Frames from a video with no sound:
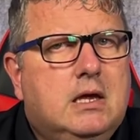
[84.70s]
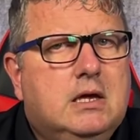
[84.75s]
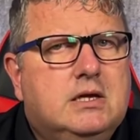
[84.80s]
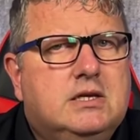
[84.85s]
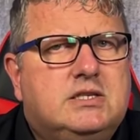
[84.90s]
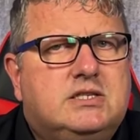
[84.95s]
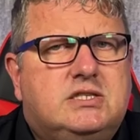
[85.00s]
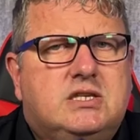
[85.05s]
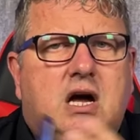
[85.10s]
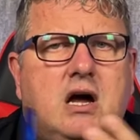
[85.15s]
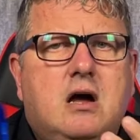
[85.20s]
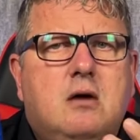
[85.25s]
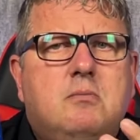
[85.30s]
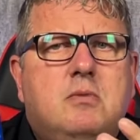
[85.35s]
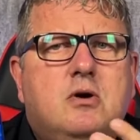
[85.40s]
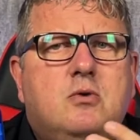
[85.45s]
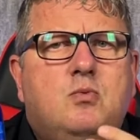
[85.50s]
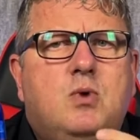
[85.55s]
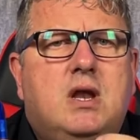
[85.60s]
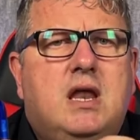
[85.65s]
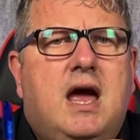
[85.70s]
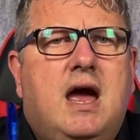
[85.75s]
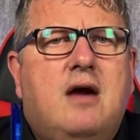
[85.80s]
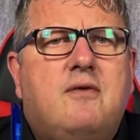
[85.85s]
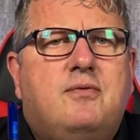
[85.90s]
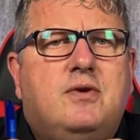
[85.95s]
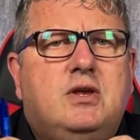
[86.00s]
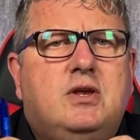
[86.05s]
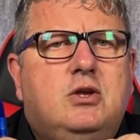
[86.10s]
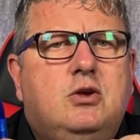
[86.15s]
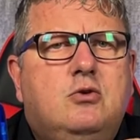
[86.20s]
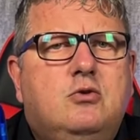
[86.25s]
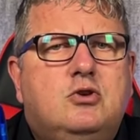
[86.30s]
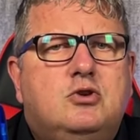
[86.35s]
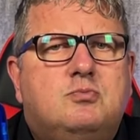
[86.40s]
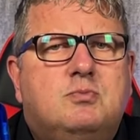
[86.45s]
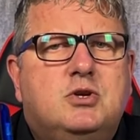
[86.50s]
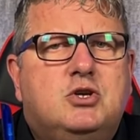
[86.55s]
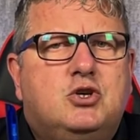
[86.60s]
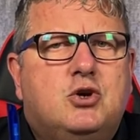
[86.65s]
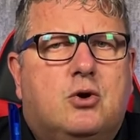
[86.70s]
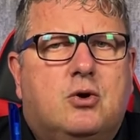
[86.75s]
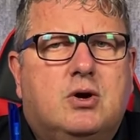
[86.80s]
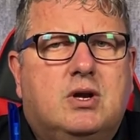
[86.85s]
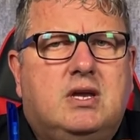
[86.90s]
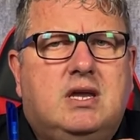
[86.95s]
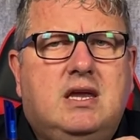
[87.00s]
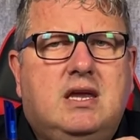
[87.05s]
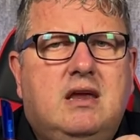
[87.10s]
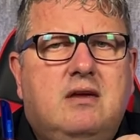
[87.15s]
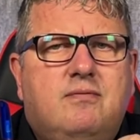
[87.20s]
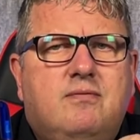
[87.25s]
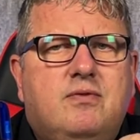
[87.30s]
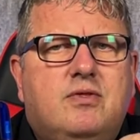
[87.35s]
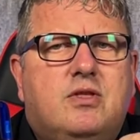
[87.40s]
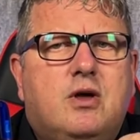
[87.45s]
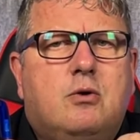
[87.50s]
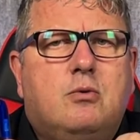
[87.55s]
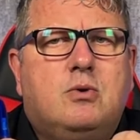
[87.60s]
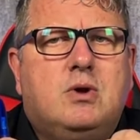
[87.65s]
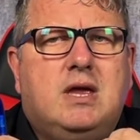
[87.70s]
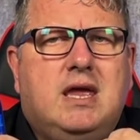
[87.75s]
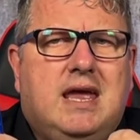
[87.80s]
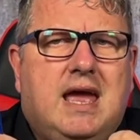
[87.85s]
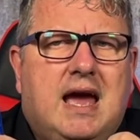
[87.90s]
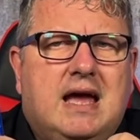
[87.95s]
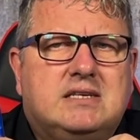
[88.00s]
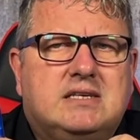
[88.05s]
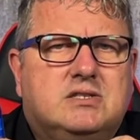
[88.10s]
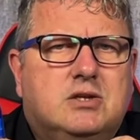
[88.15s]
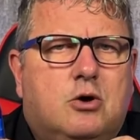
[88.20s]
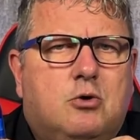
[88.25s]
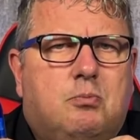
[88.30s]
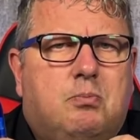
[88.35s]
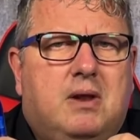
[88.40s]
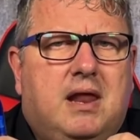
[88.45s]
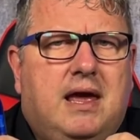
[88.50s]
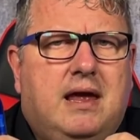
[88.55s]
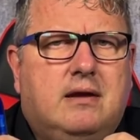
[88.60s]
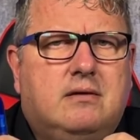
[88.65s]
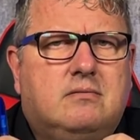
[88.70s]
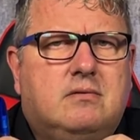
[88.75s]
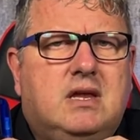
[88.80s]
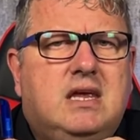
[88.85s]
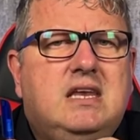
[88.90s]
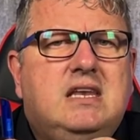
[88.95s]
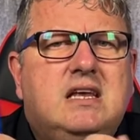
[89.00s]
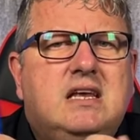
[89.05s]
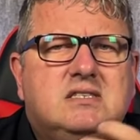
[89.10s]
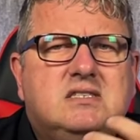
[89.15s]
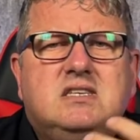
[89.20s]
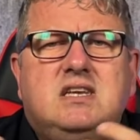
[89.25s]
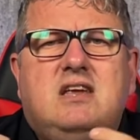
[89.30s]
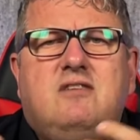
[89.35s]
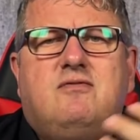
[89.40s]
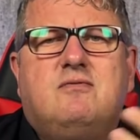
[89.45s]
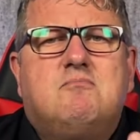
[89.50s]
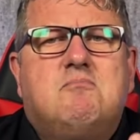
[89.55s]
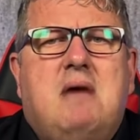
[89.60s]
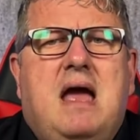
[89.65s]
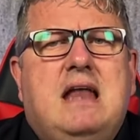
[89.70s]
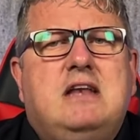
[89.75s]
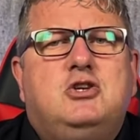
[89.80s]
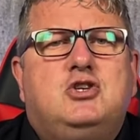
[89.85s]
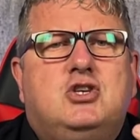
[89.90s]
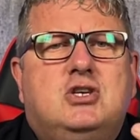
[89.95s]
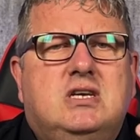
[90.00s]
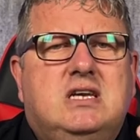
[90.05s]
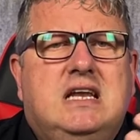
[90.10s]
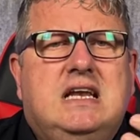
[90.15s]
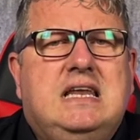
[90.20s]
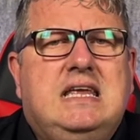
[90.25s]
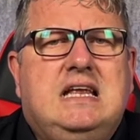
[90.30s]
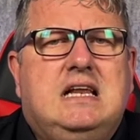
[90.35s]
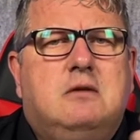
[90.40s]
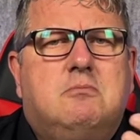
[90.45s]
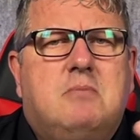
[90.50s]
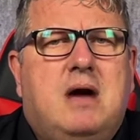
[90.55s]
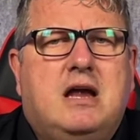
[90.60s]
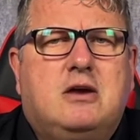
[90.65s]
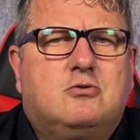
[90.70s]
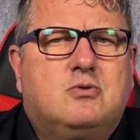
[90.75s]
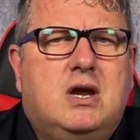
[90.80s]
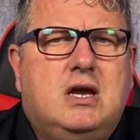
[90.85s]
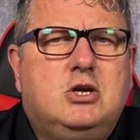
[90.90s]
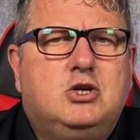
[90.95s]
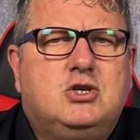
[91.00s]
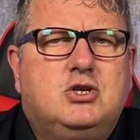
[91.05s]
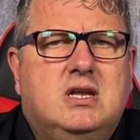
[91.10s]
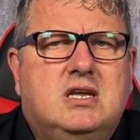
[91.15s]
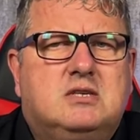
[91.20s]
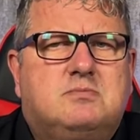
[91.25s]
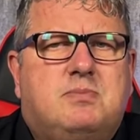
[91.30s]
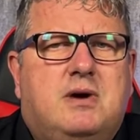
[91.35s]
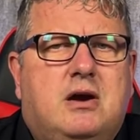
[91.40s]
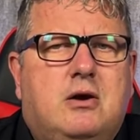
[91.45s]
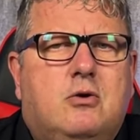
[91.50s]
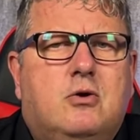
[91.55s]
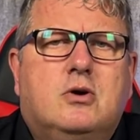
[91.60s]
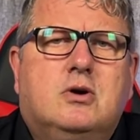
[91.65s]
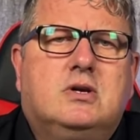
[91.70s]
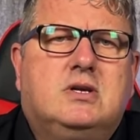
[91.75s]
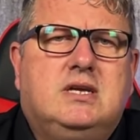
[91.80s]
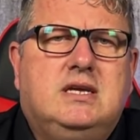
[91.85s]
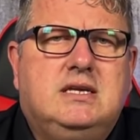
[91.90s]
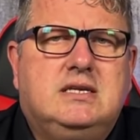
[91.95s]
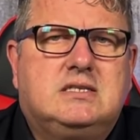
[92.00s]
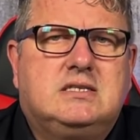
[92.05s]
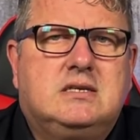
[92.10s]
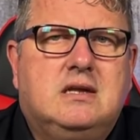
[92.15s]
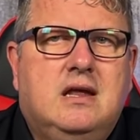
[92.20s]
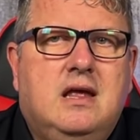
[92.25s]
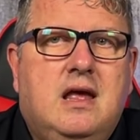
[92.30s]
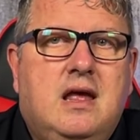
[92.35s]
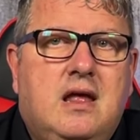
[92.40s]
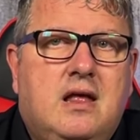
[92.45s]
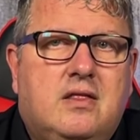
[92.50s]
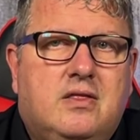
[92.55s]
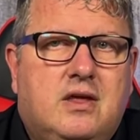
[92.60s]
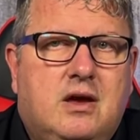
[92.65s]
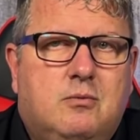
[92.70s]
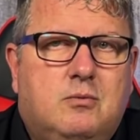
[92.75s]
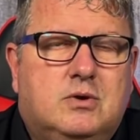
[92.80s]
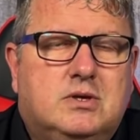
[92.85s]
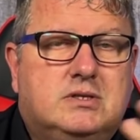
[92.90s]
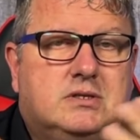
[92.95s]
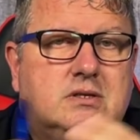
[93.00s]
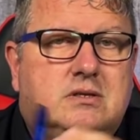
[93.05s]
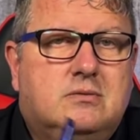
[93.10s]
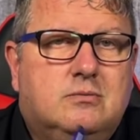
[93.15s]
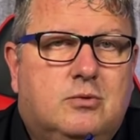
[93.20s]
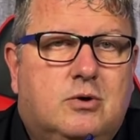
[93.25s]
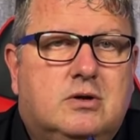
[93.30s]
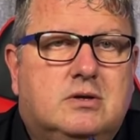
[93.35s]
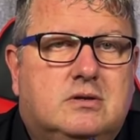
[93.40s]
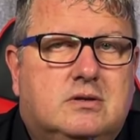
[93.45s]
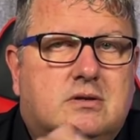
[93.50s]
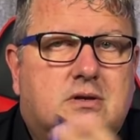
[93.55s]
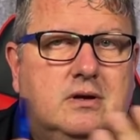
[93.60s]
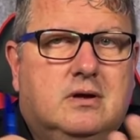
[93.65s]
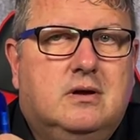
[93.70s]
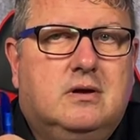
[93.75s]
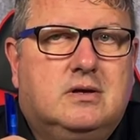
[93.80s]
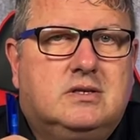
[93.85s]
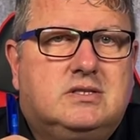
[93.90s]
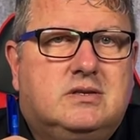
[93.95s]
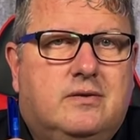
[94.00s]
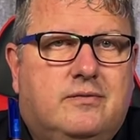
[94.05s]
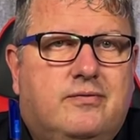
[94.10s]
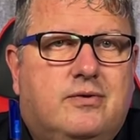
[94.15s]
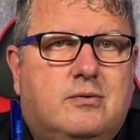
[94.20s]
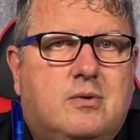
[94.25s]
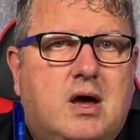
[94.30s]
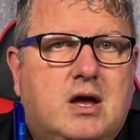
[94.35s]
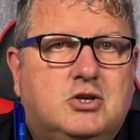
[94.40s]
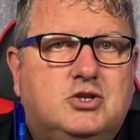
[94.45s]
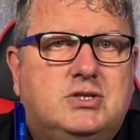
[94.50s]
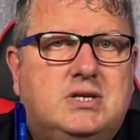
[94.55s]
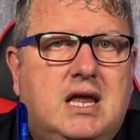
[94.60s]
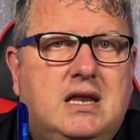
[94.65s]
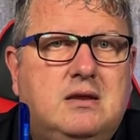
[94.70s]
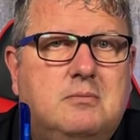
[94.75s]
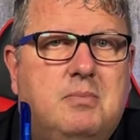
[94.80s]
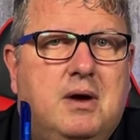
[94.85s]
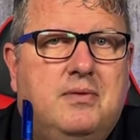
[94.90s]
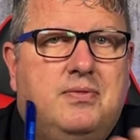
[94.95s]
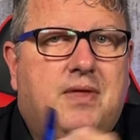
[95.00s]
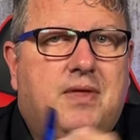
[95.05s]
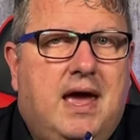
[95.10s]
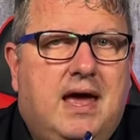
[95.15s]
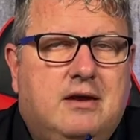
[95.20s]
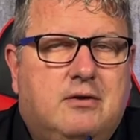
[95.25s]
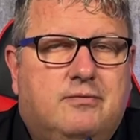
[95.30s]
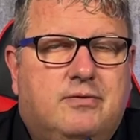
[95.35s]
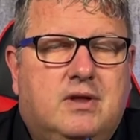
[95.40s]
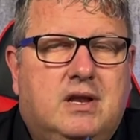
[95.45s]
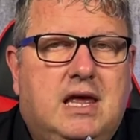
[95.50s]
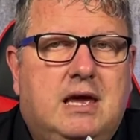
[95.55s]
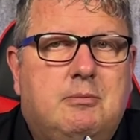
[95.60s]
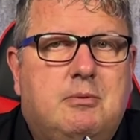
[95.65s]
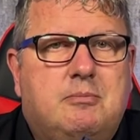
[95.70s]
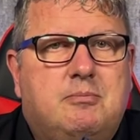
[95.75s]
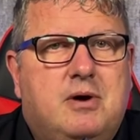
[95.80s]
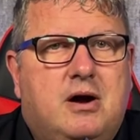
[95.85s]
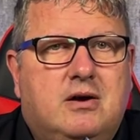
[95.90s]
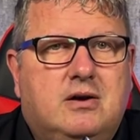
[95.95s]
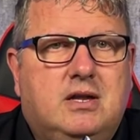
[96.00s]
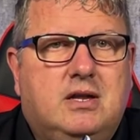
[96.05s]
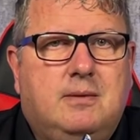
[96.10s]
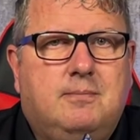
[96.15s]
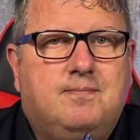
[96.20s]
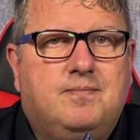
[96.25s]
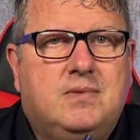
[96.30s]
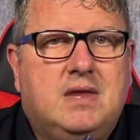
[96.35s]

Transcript: Starmer will have a huge majority even though he has no plan. He doesn't even mention illegal migration as priorities. That was what Farage said about the head of the Labour Party.